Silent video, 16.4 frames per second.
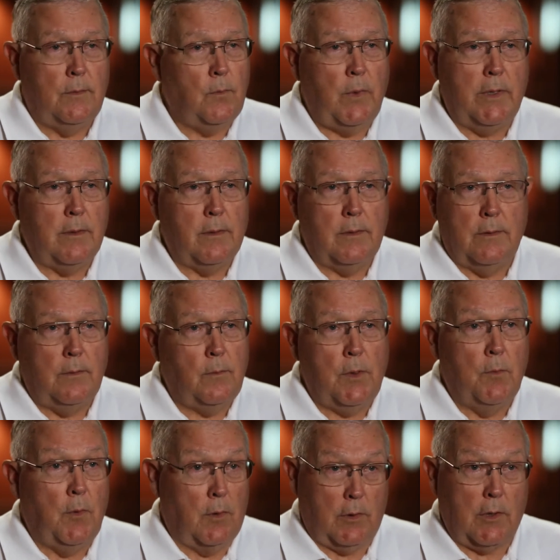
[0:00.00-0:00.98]
we
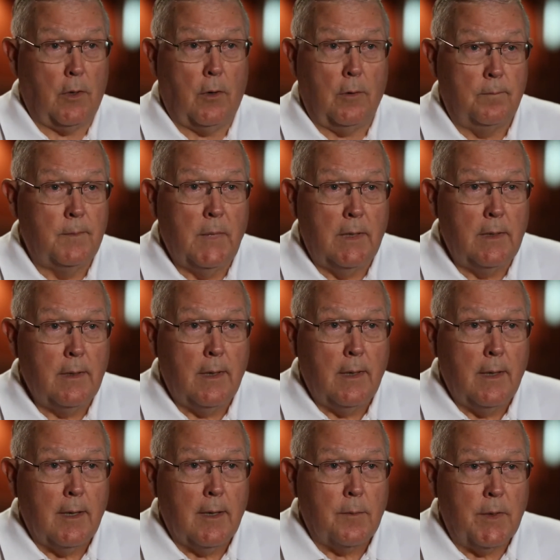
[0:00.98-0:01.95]
won't go,
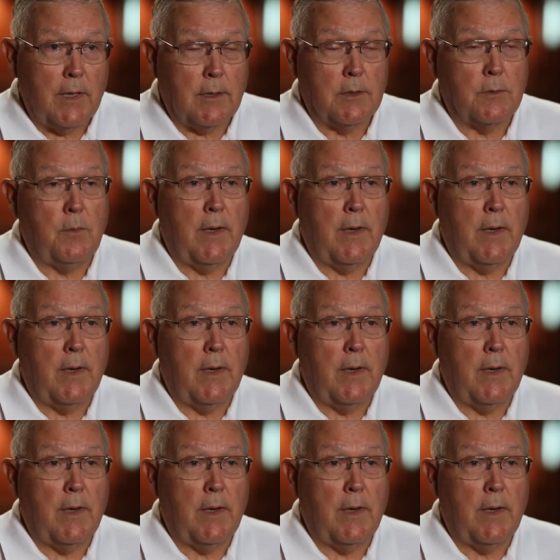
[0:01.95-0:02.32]
because